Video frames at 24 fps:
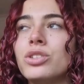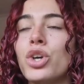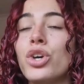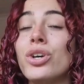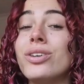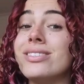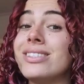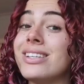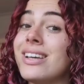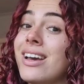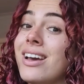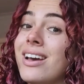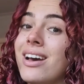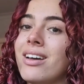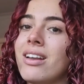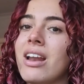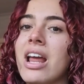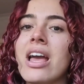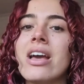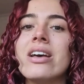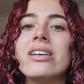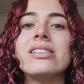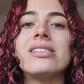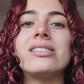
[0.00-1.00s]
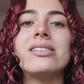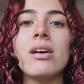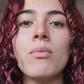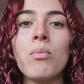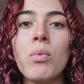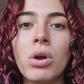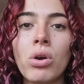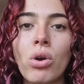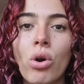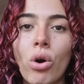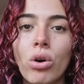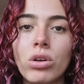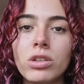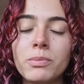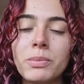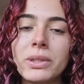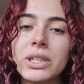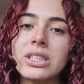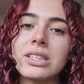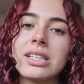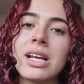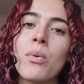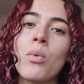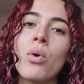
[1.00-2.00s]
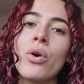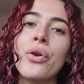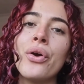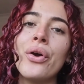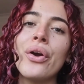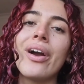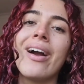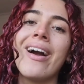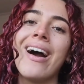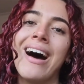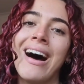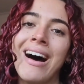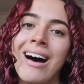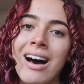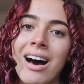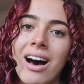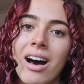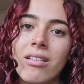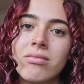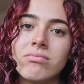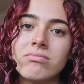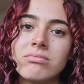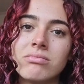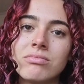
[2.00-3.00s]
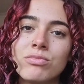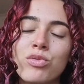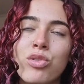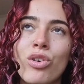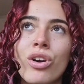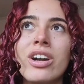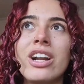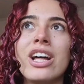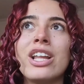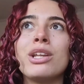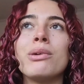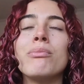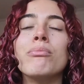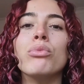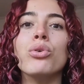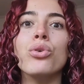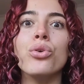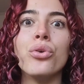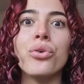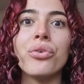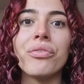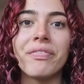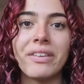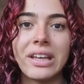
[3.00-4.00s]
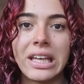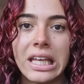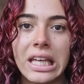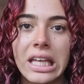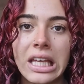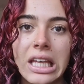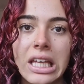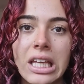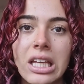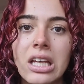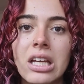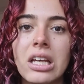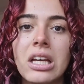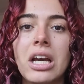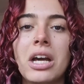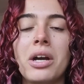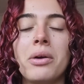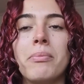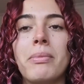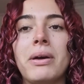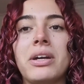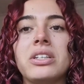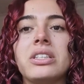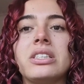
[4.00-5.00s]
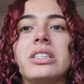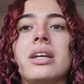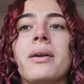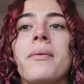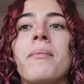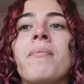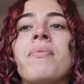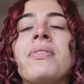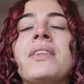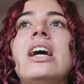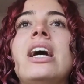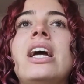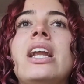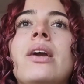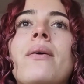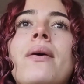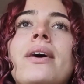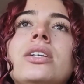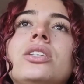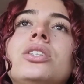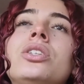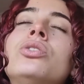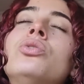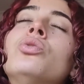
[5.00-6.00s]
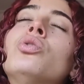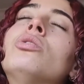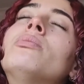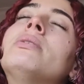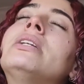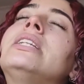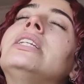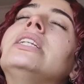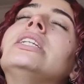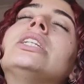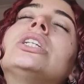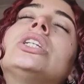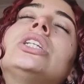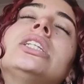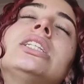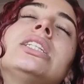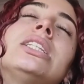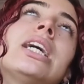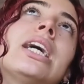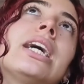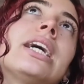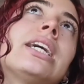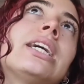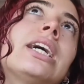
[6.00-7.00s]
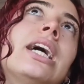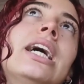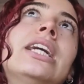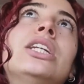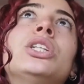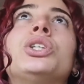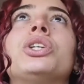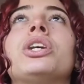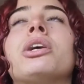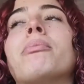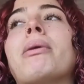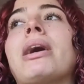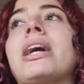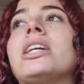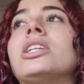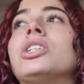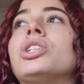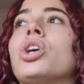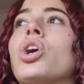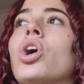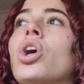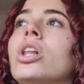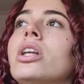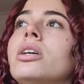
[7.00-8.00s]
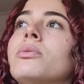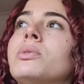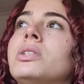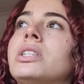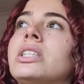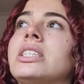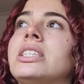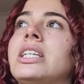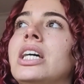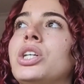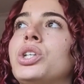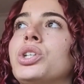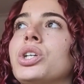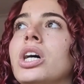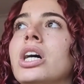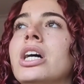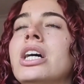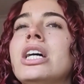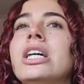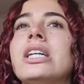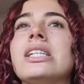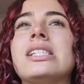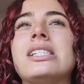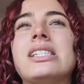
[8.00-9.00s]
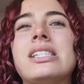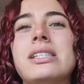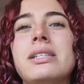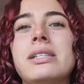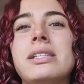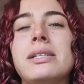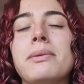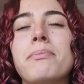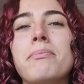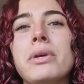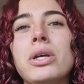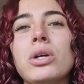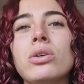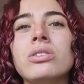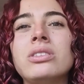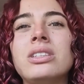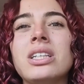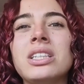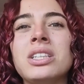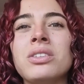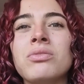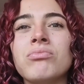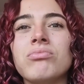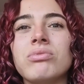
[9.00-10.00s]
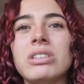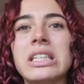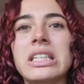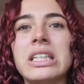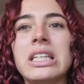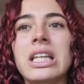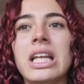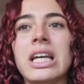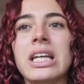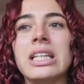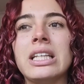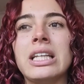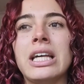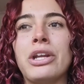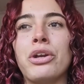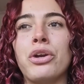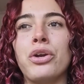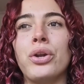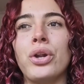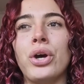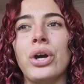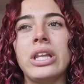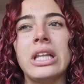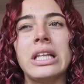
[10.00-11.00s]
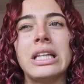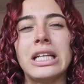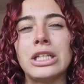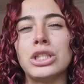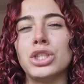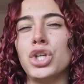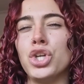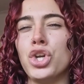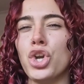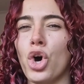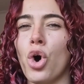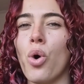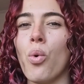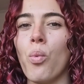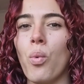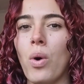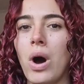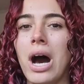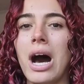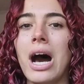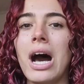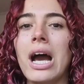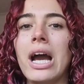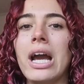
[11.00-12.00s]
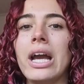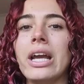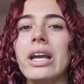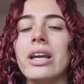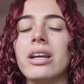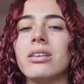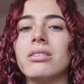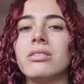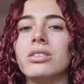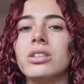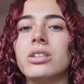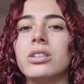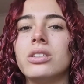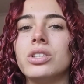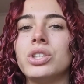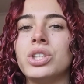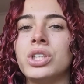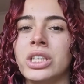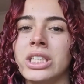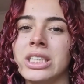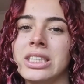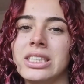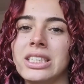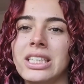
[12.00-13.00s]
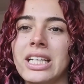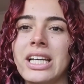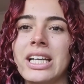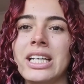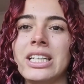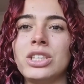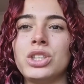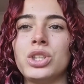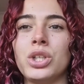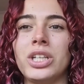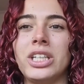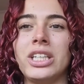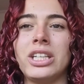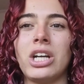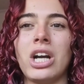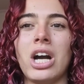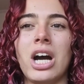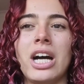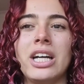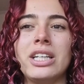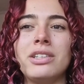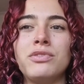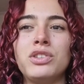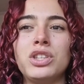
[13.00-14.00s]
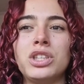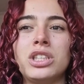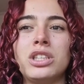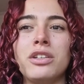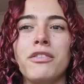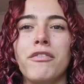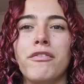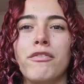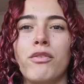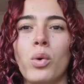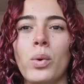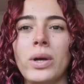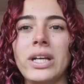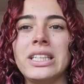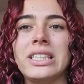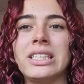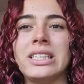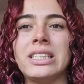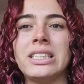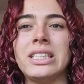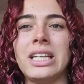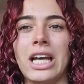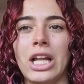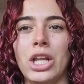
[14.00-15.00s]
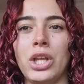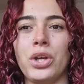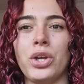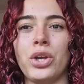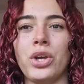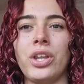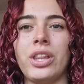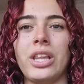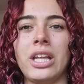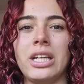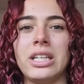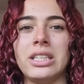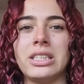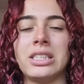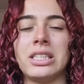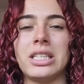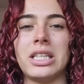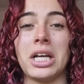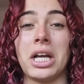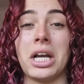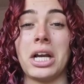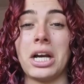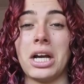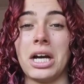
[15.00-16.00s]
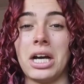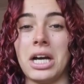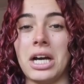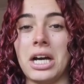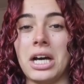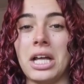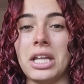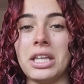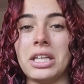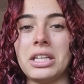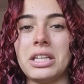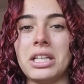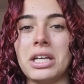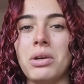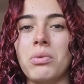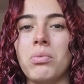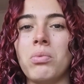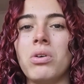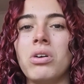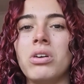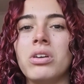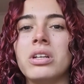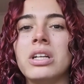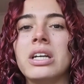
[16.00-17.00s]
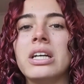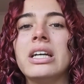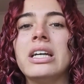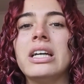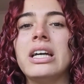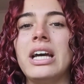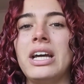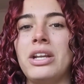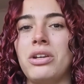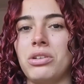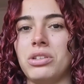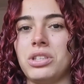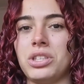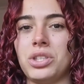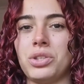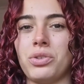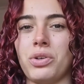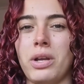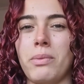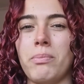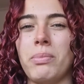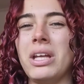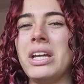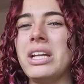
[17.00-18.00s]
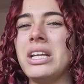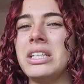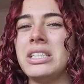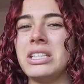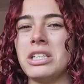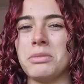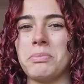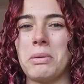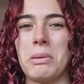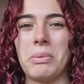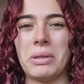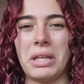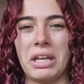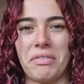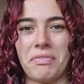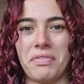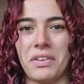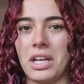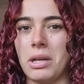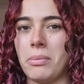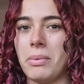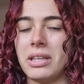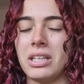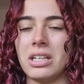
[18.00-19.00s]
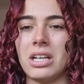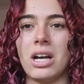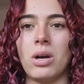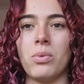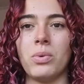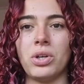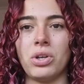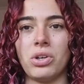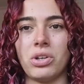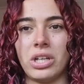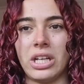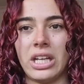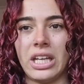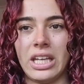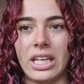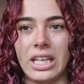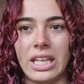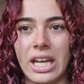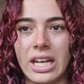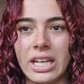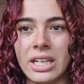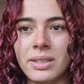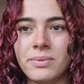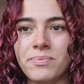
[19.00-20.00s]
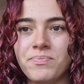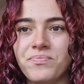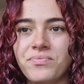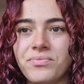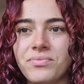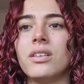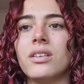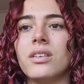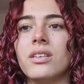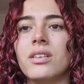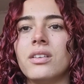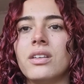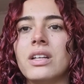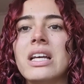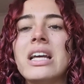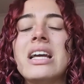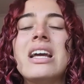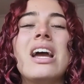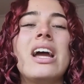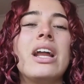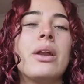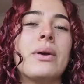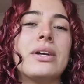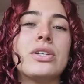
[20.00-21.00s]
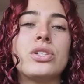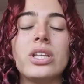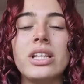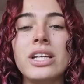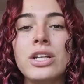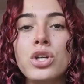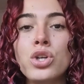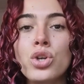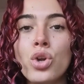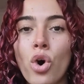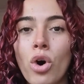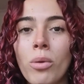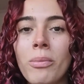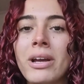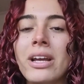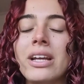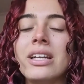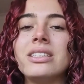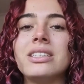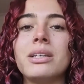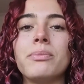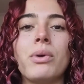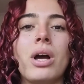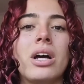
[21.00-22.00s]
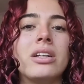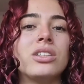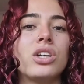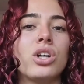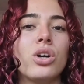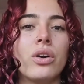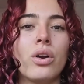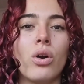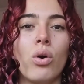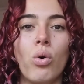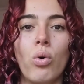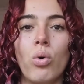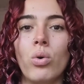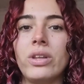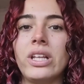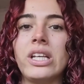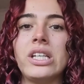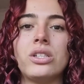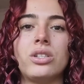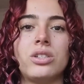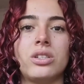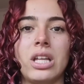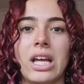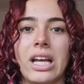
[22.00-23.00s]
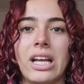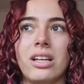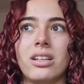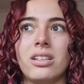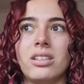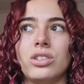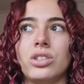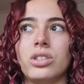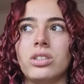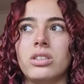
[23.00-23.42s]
turns out someone called because they want her car for another movie. How embarrassing. Anyway, so Norma thinks she's like entering back into Hollywood, etc. DeMille doesn't really like let her know that that's not why she's there. So he kind of just avoids telling her that it's the car that they want and not the screenplay. And he tells people like, forget about the car, we're not going to get it. Anyway, so then Norma ends up undergoing all these like